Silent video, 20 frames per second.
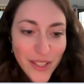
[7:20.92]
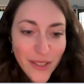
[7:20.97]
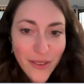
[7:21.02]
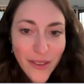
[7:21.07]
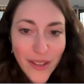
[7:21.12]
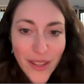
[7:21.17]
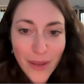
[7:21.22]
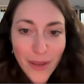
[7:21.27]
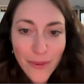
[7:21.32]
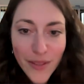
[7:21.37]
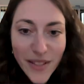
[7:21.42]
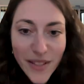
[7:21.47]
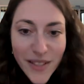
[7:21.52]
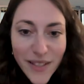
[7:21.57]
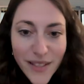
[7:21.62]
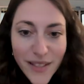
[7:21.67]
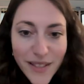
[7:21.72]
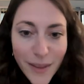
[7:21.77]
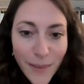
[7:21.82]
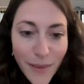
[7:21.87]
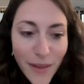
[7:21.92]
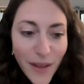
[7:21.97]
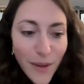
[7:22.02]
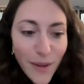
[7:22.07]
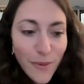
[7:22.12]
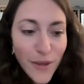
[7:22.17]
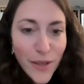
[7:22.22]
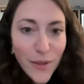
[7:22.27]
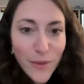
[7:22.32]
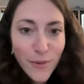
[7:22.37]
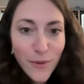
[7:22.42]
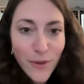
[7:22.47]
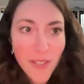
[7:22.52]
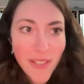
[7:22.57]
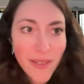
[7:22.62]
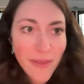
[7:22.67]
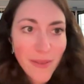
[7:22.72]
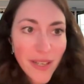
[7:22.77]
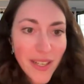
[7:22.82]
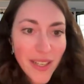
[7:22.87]
Sorry, there was something went
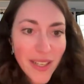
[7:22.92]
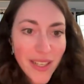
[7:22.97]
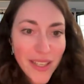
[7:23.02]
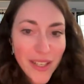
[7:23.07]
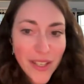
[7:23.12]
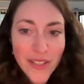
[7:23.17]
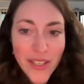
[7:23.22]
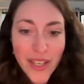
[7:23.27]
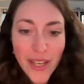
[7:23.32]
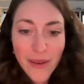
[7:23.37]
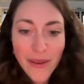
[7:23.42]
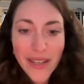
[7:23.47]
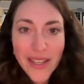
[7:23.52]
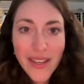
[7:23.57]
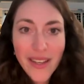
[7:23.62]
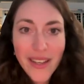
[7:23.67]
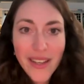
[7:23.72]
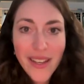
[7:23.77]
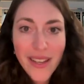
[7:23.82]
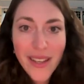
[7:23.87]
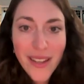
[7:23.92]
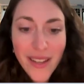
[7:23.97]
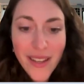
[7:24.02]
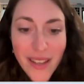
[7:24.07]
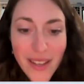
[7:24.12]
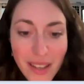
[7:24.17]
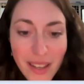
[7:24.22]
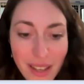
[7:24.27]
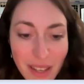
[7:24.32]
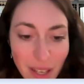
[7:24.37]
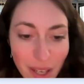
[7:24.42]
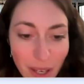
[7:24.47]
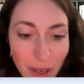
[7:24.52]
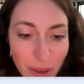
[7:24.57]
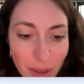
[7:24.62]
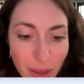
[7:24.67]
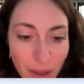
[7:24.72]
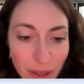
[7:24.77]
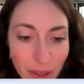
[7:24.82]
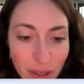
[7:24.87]
wrong regarding sharing.
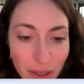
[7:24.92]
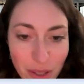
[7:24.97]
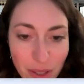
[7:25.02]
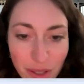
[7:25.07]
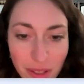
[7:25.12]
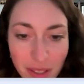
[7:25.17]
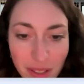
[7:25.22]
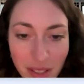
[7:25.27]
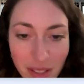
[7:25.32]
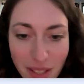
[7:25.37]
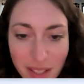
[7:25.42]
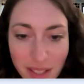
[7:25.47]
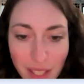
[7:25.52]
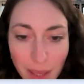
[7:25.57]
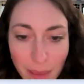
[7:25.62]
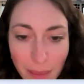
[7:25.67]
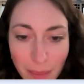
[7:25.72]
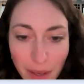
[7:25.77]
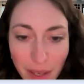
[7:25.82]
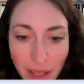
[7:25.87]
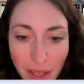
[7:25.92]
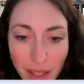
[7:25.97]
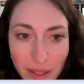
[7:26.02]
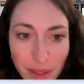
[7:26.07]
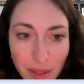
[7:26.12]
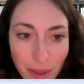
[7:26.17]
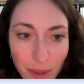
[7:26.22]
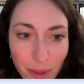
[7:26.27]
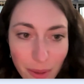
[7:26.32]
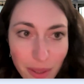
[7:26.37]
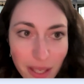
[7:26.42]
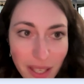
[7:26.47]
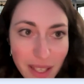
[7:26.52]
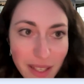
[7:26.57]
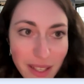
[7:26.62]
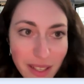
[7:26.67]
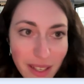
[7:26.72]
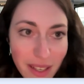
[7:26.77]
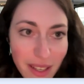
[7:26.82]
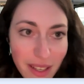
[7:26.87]
Now you should see my
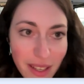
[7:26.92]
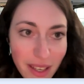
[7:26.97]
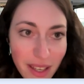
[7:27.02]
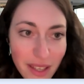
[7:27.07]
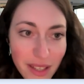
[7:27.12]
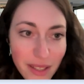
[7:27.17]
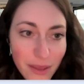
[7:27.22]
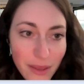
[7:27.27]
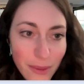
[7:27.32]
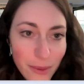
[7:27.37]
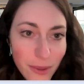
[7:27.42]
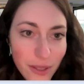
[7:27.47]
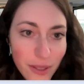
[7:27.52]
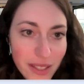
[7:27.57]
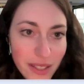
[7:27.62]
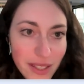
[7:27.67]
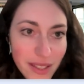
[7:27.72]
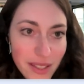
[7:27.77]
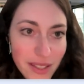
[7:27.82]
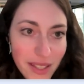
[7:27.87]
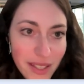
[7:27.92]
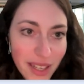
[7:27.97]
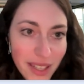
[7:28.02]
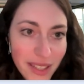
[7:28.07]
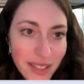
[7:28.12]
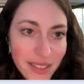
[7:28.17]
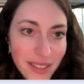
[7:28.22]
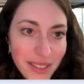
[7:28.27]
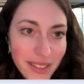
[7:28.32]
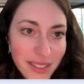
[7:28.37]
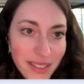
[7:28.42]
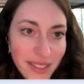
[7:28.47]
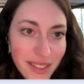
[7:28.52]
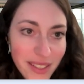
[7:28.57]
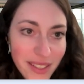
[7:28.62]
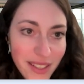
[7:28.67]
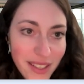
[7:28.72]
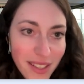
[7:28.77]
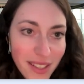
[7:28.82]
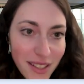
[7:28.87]
screen again. 1
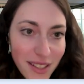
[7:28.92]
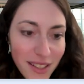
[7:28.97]
second.